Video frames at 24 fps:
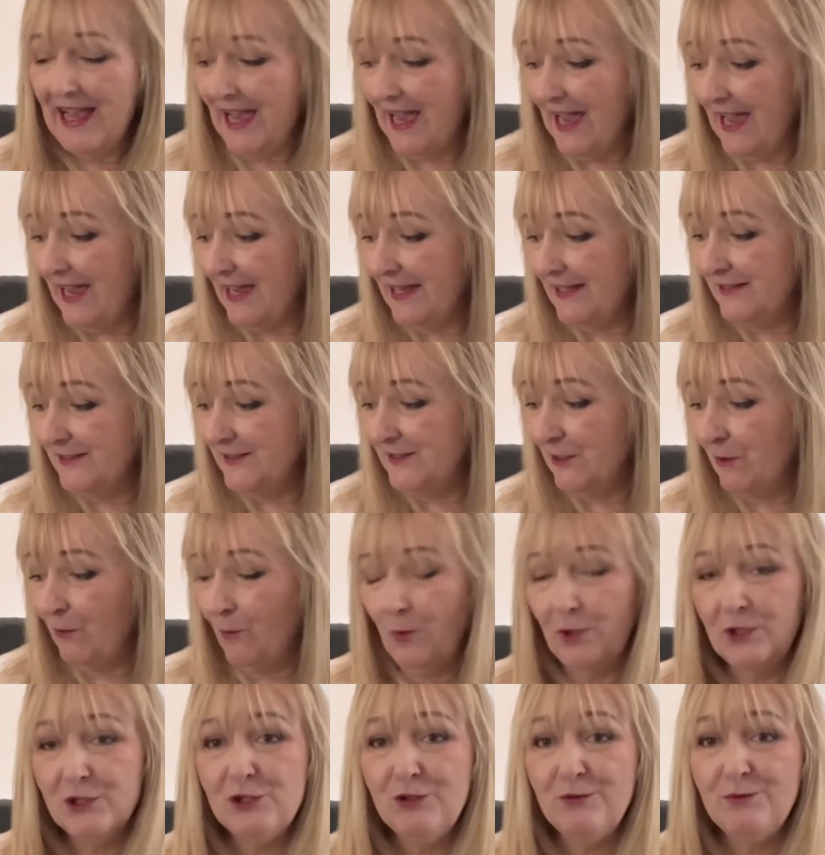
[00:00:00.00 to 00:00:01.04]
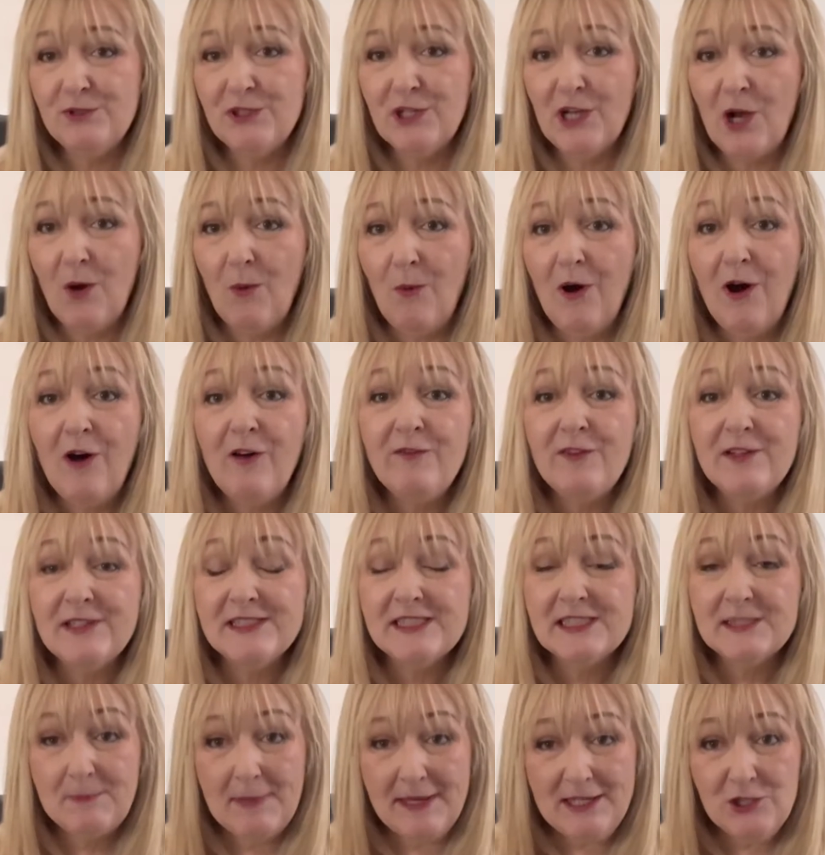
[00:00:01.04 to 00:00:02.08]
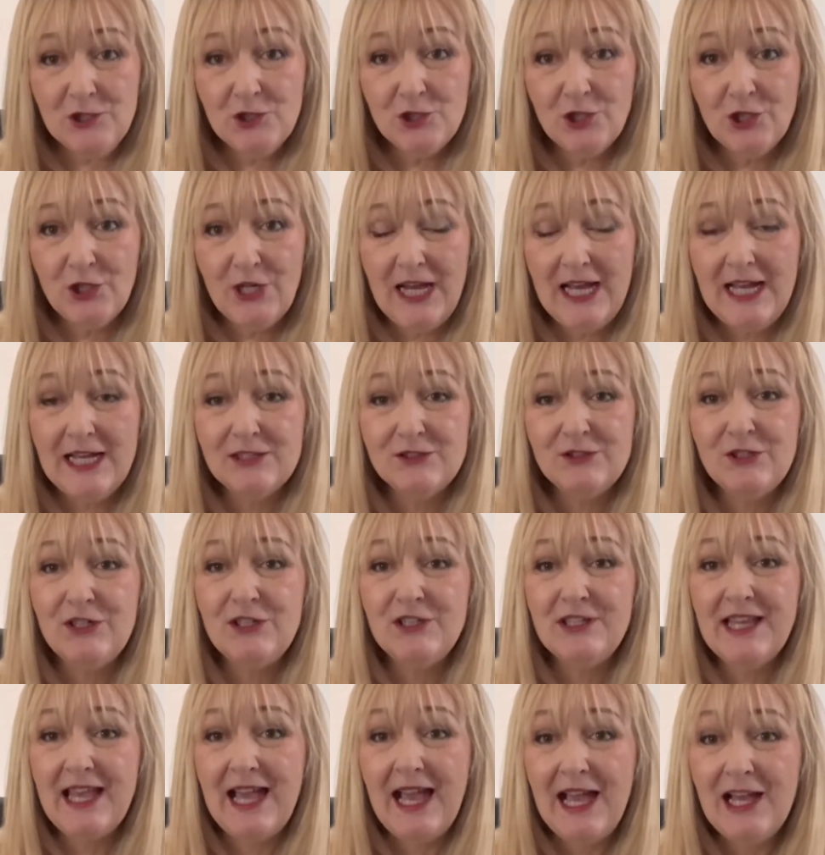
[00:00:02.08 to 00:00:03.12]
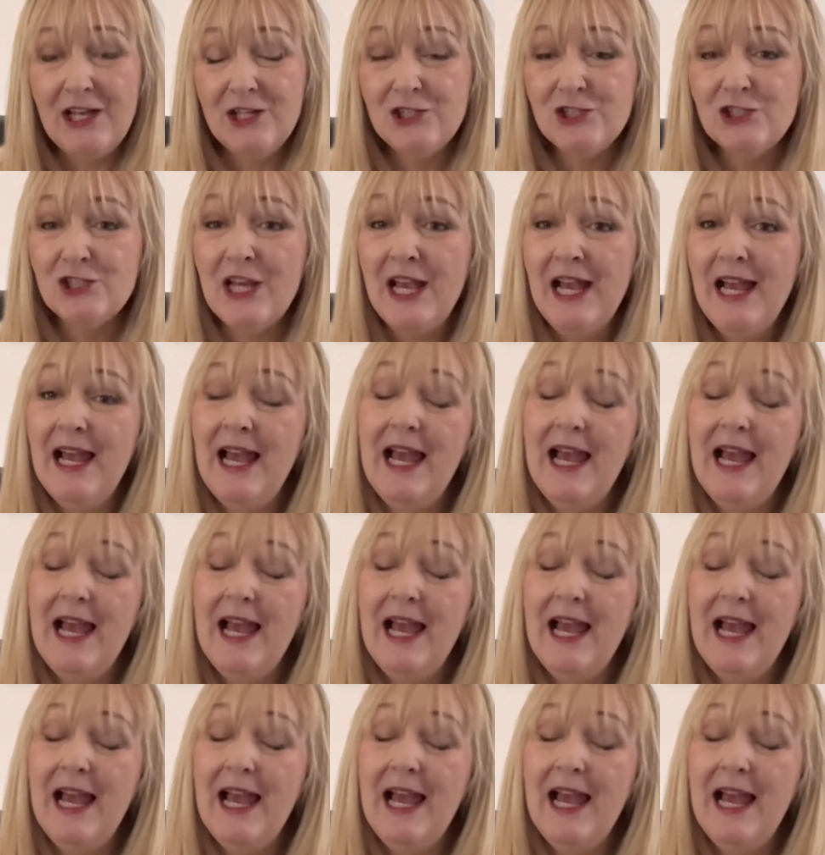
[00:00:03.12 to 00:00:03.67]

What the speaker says: I don't want you to go off and spend your hard-earned cash.